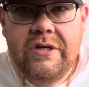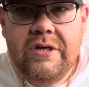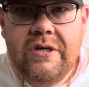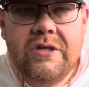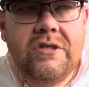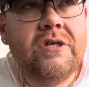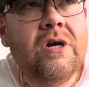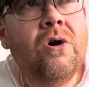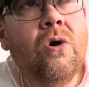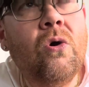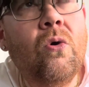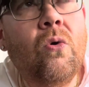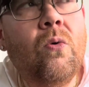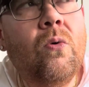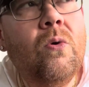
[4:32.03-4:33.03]

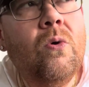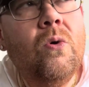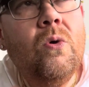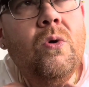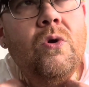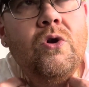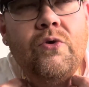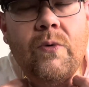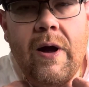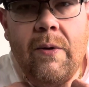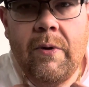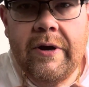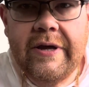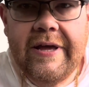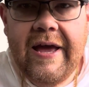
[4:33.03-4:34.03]
So do I
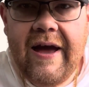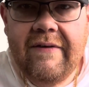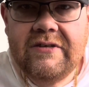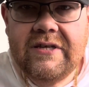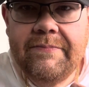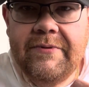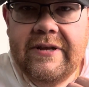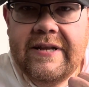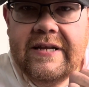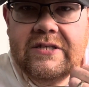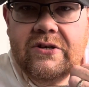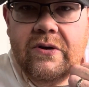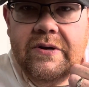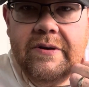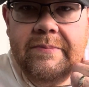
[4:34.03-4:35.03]
want to have something that's
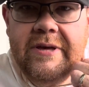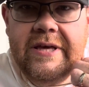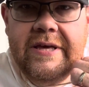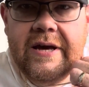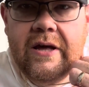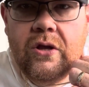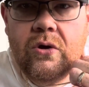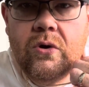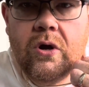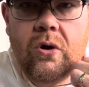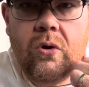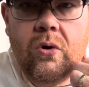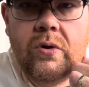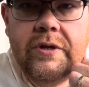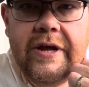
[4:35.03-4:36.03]
going to be yellow
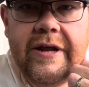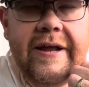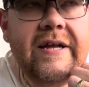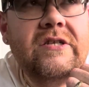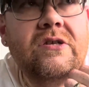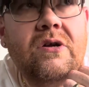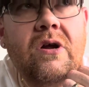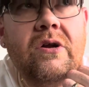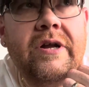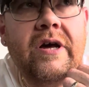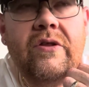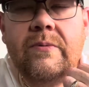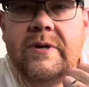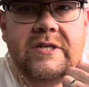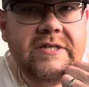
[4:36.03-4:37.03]
gold? And that's
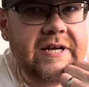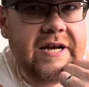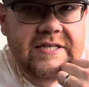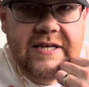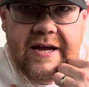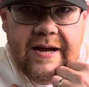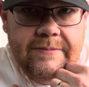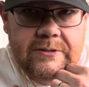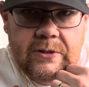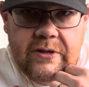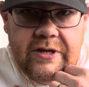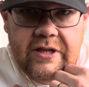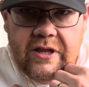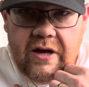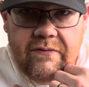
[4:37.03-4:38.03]
another reason, guys, I absolutely
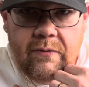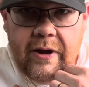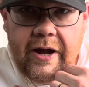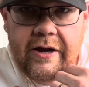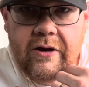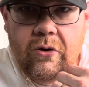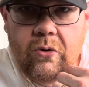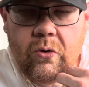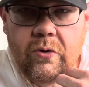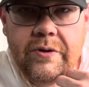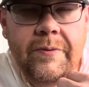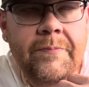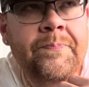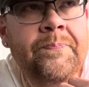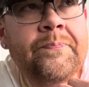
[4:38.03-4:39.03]
love white gold.
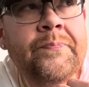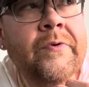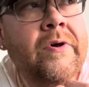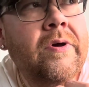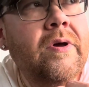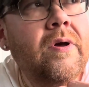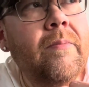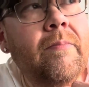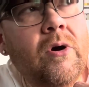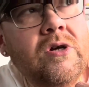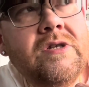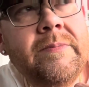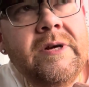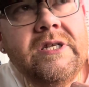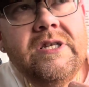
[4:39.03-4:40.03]
Most
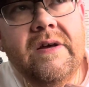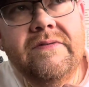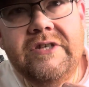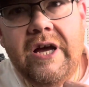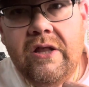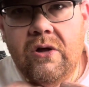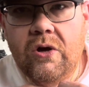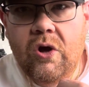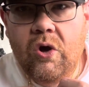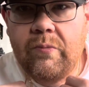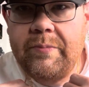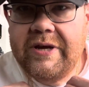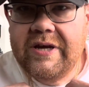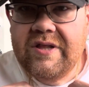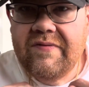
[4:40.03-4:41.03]
of my stuff's yellow gold
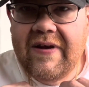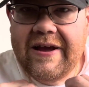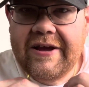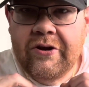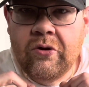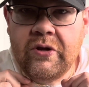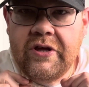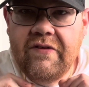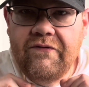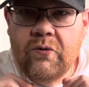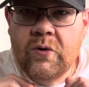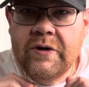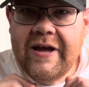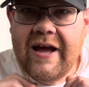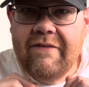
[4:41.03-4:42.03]
because if I can only
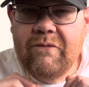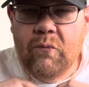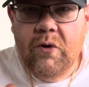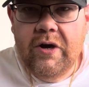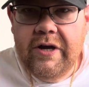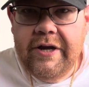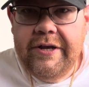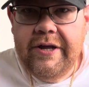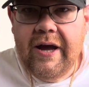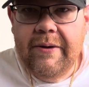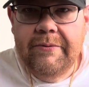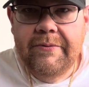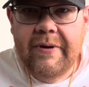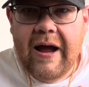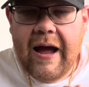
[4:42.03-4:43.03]
afford to have one, I
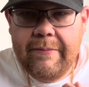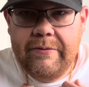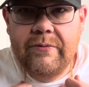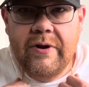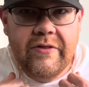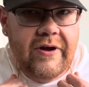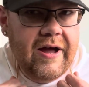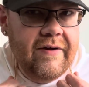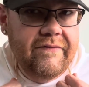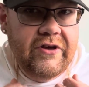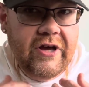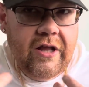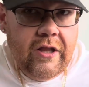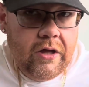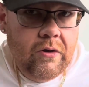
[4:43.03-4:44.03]
would rather have
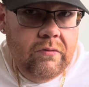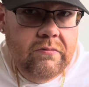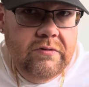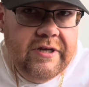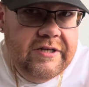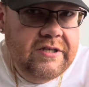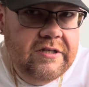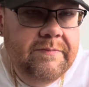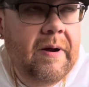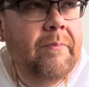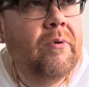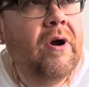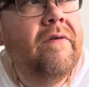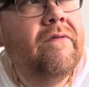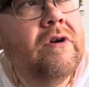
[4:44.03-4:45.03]
yellow. That's just my
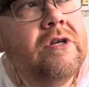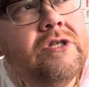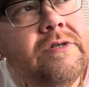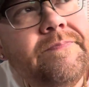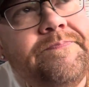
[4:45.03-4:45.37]
preference.